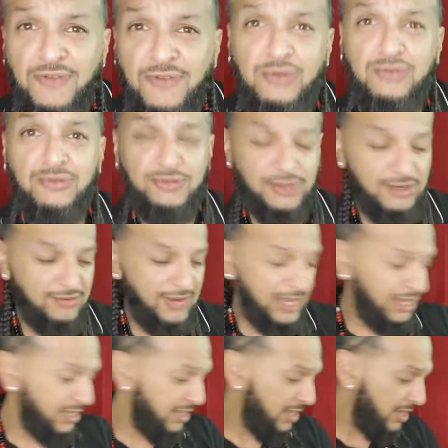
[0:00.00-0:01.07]
fooled, all
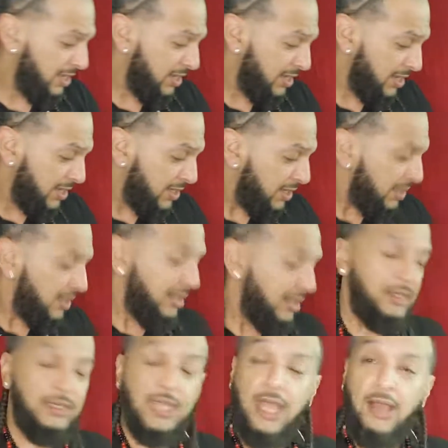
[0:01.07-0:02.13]
right?
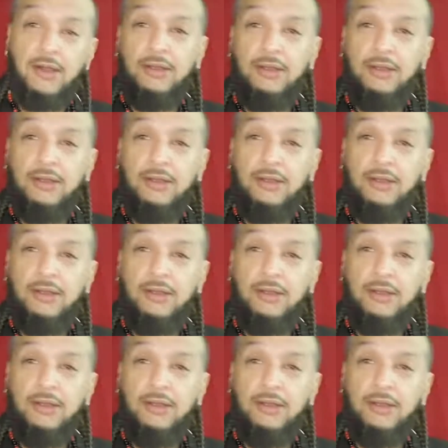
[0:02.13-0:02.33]
Now,